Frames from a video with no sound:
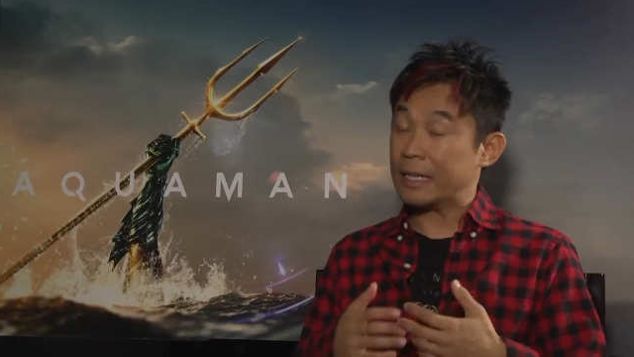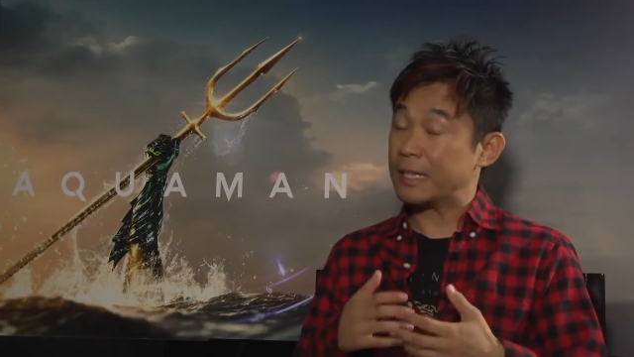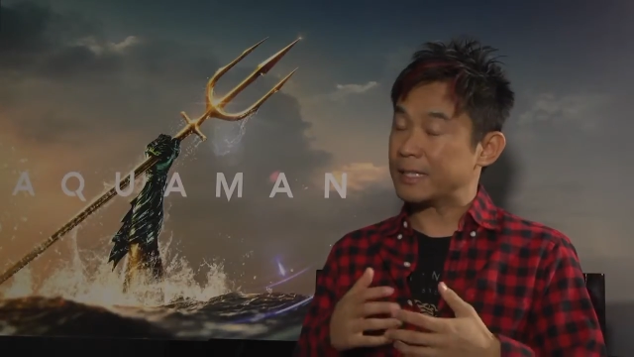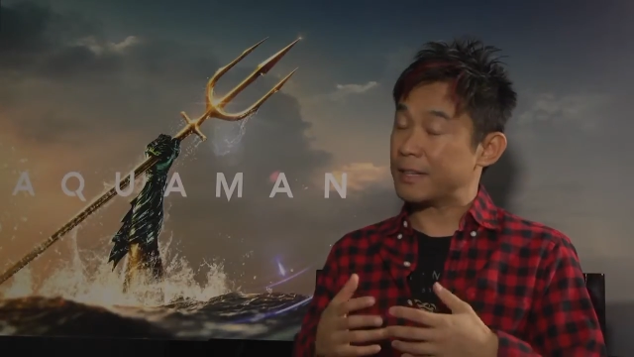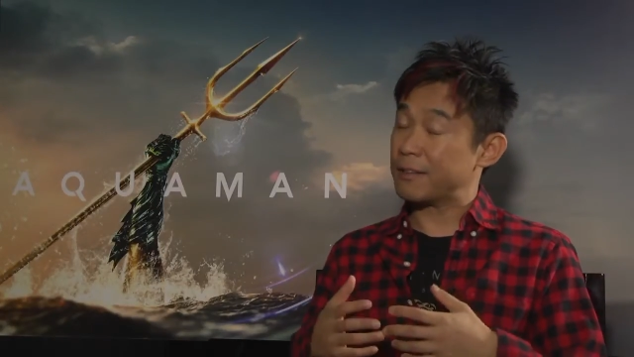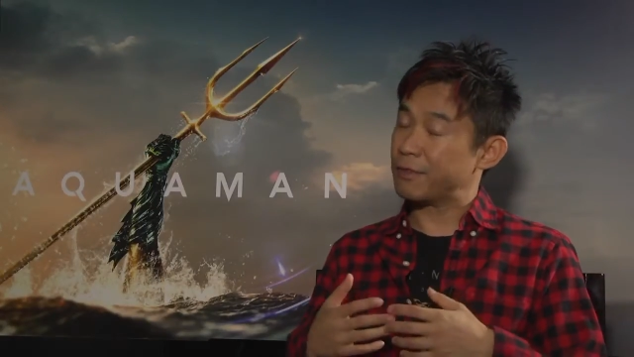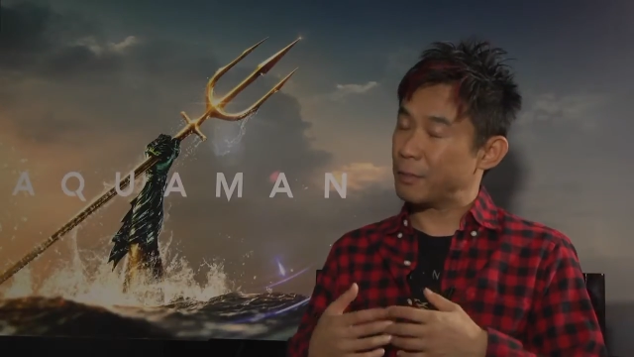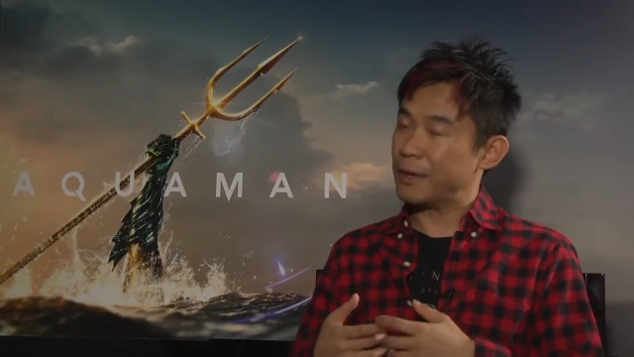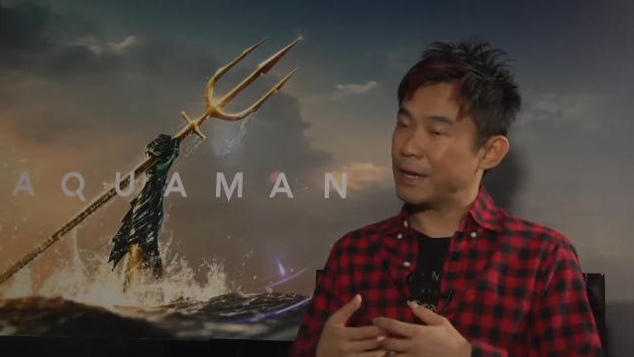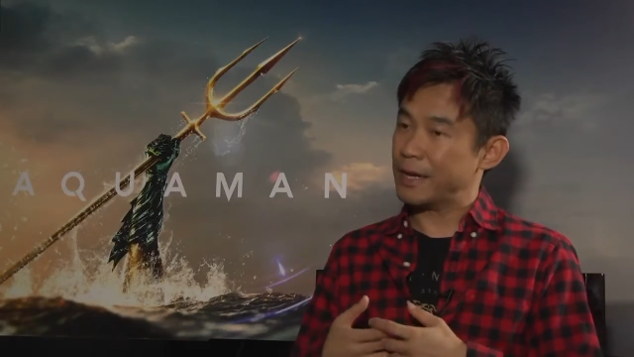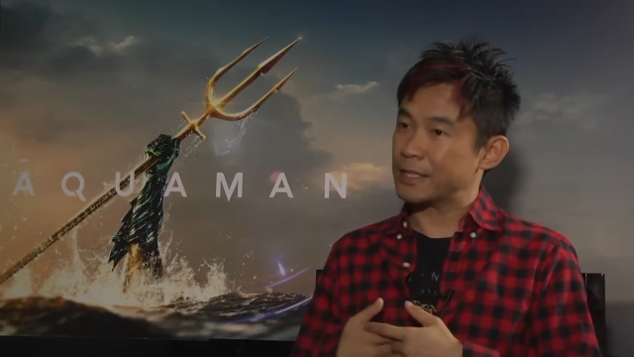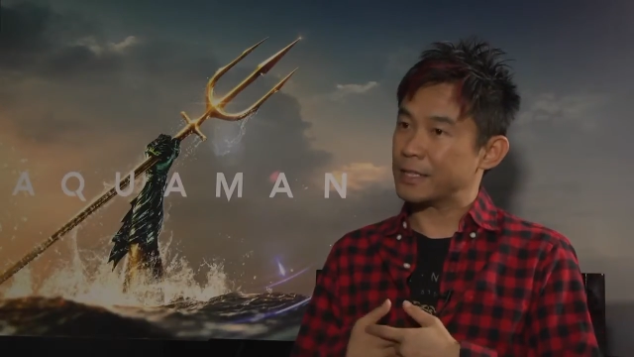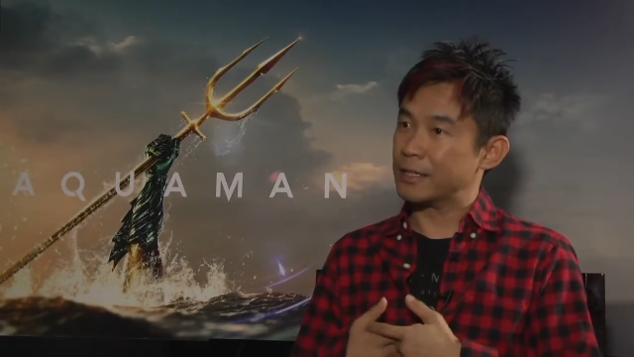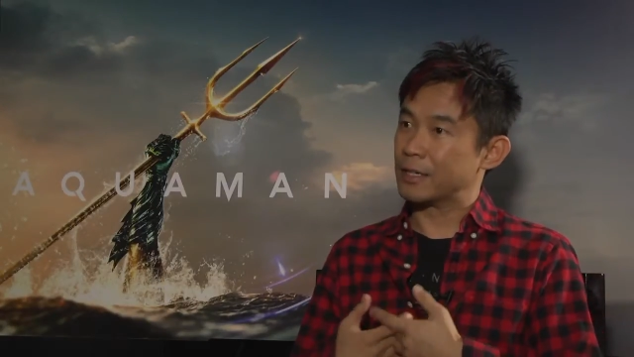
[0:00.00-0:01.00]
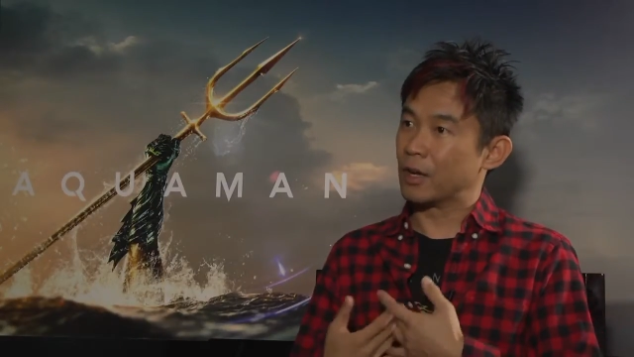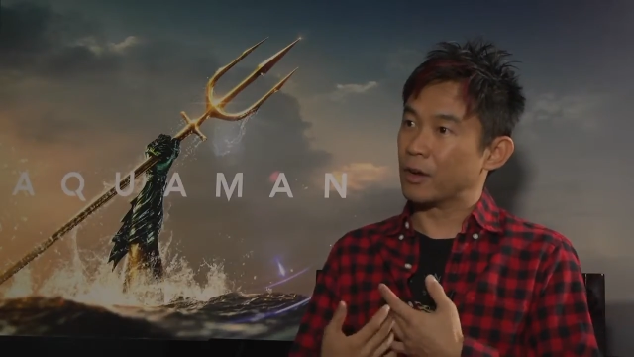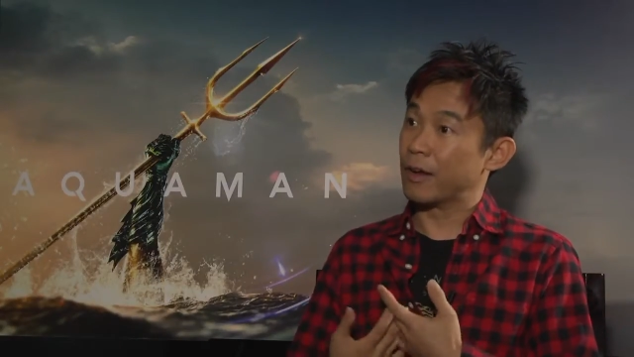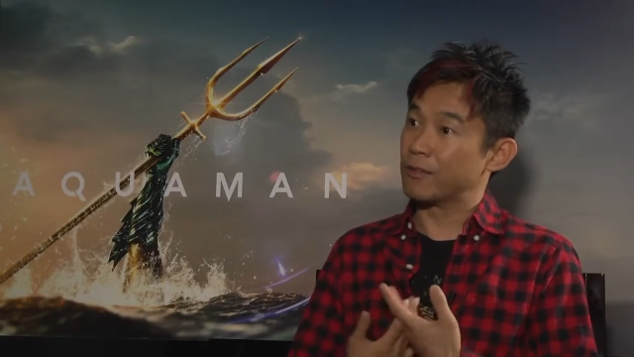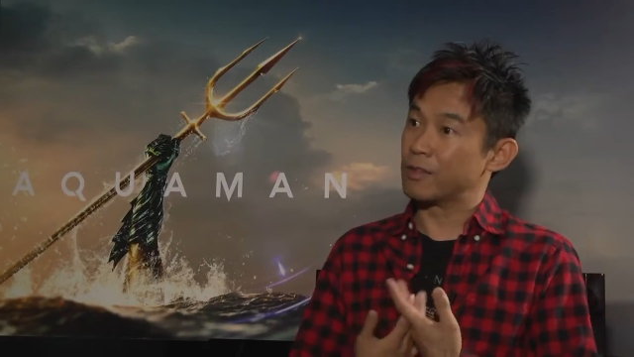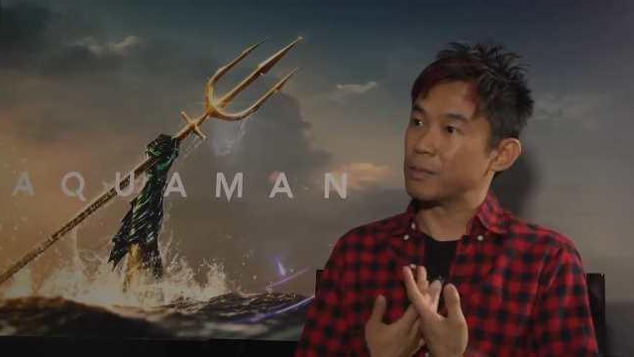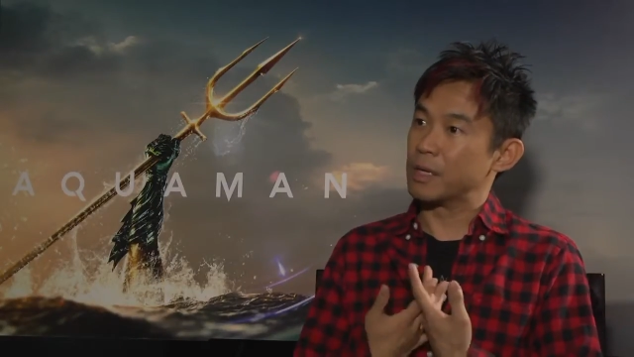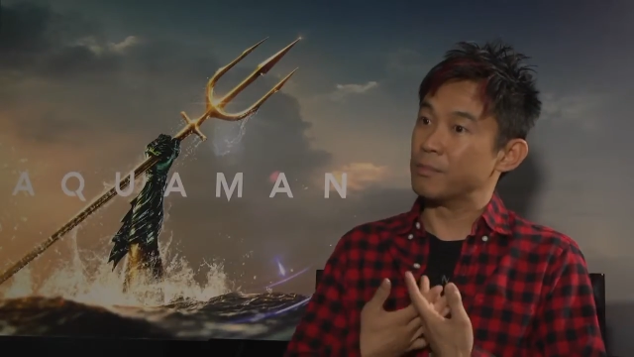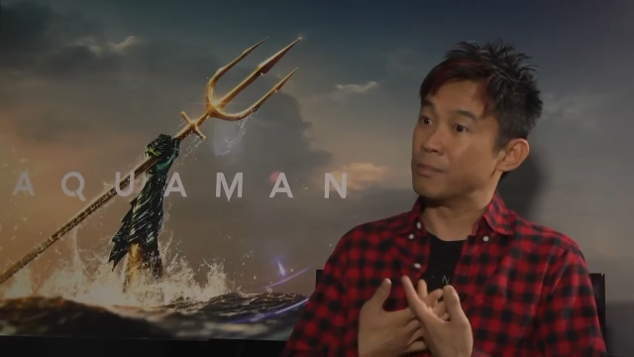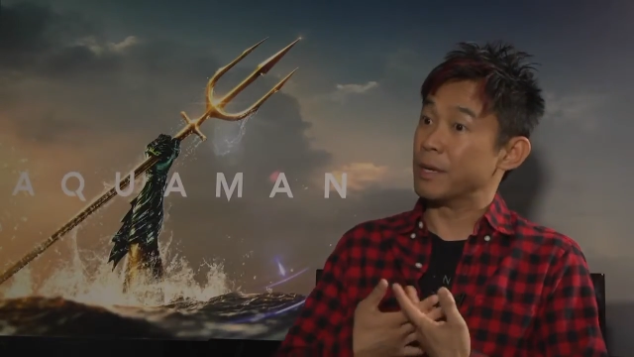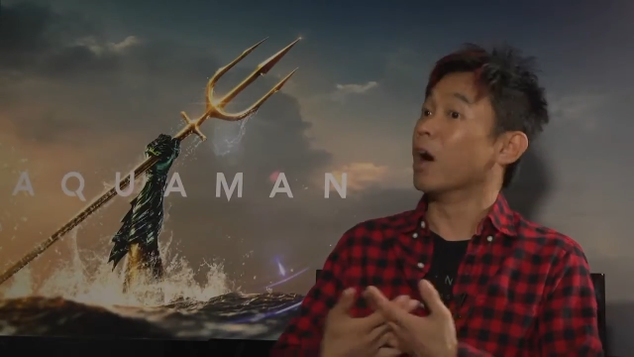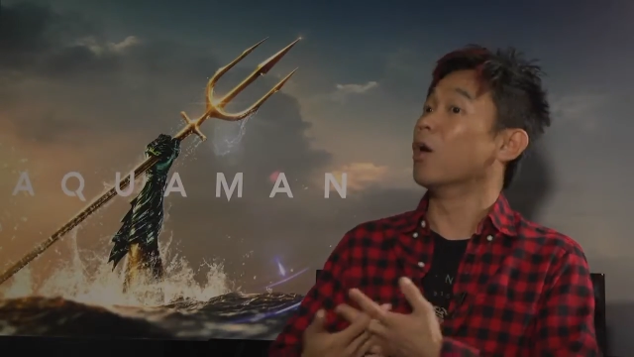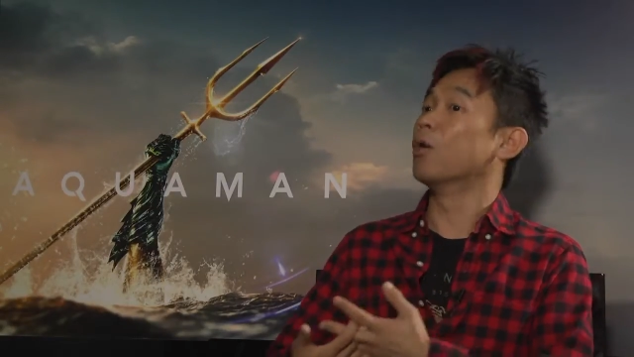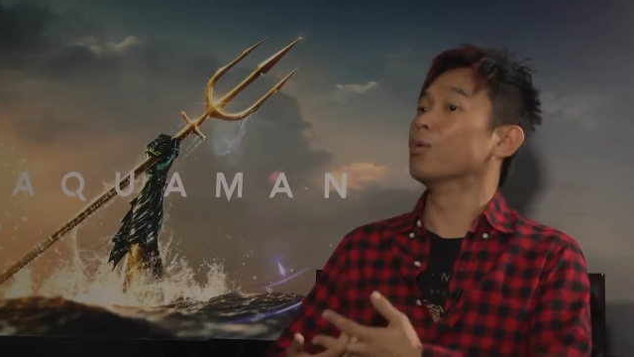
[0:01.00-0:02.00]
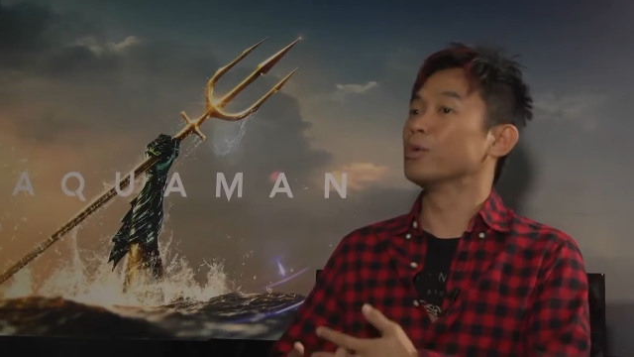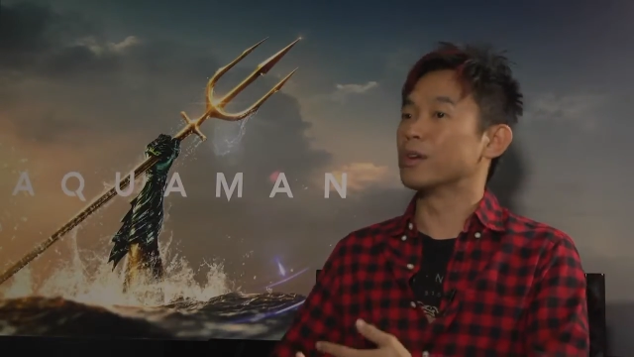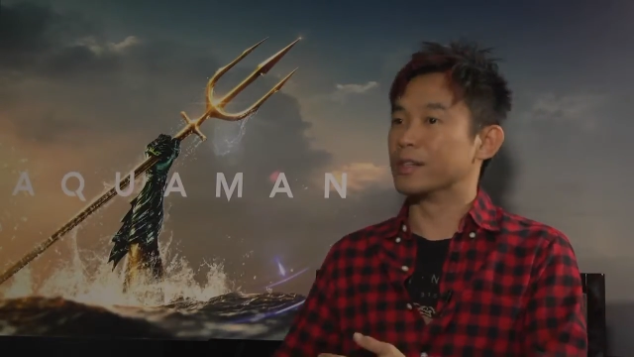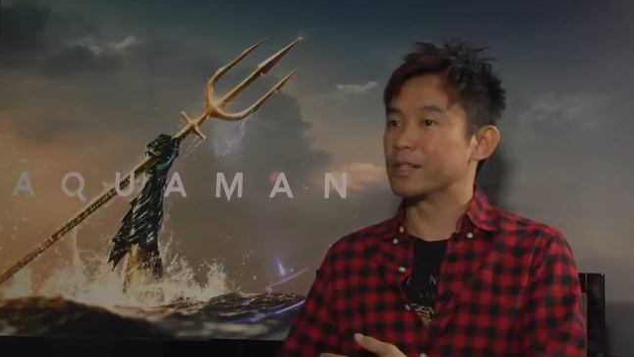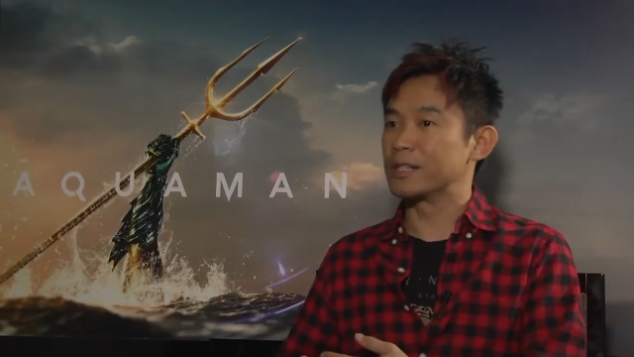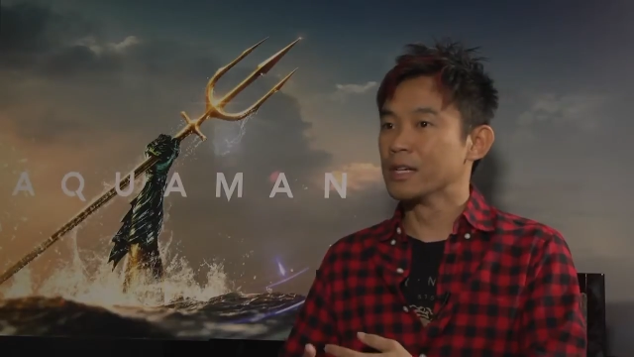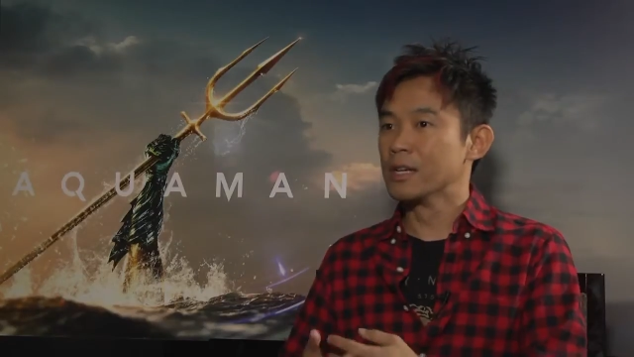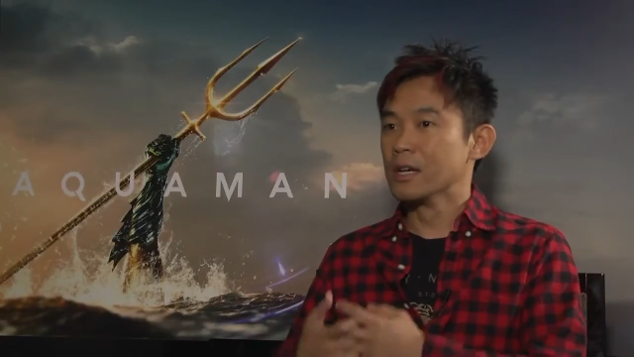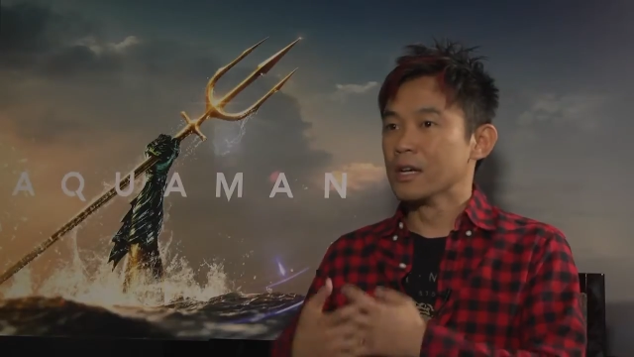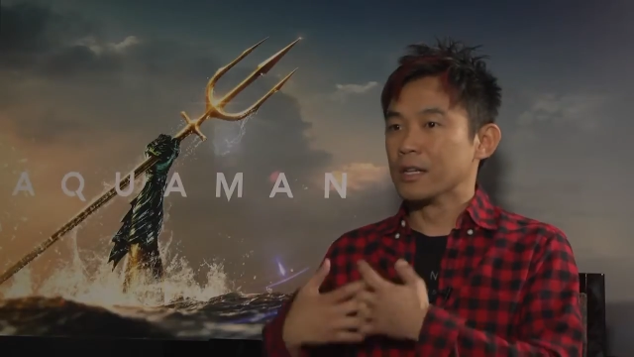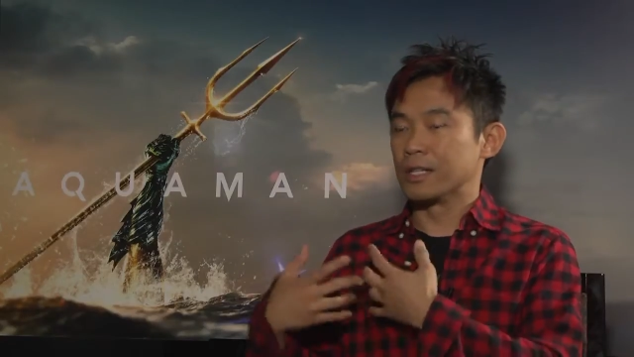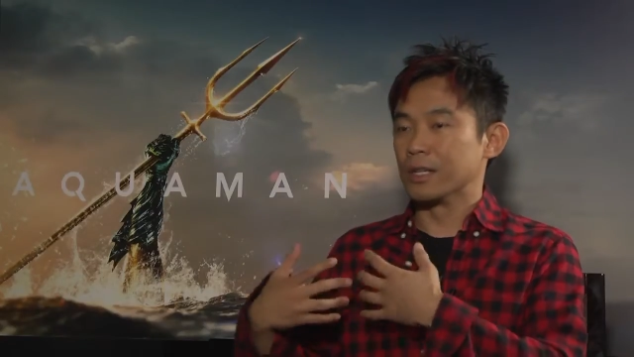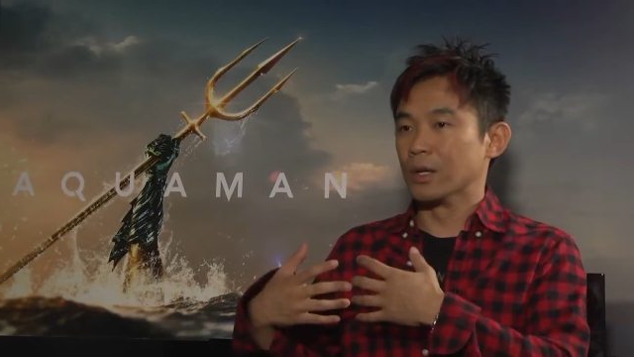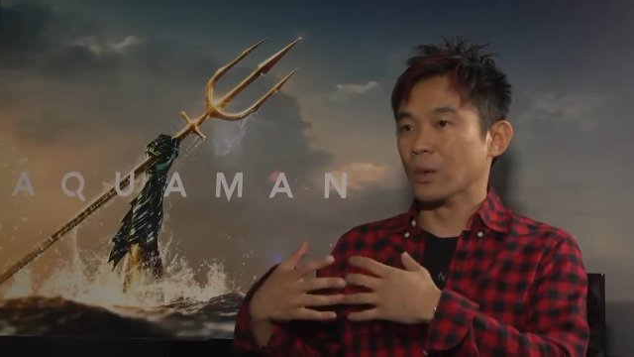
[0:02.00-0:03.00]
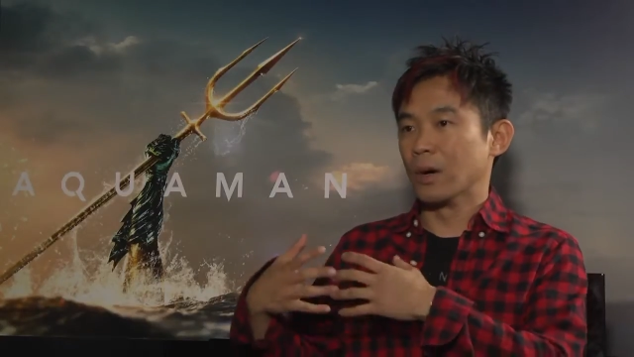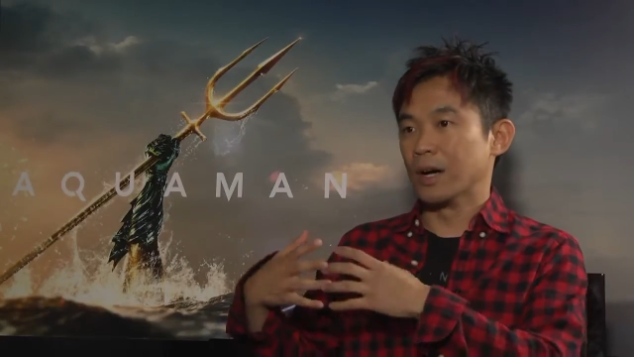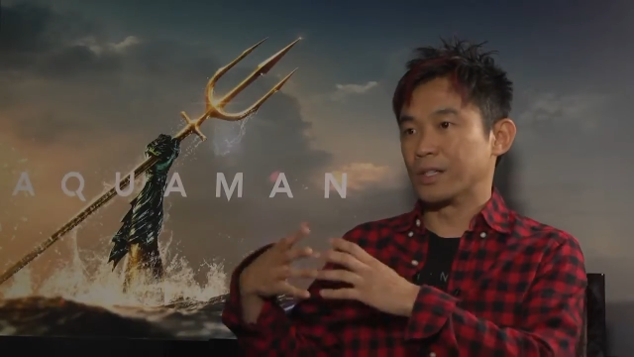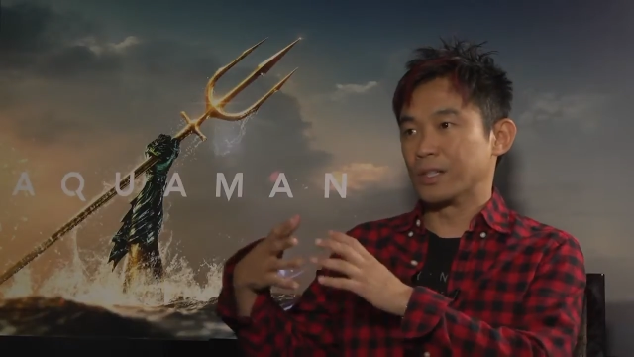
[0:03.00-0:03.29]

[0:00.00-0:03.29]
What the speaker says: easier for me to not have to be beholden to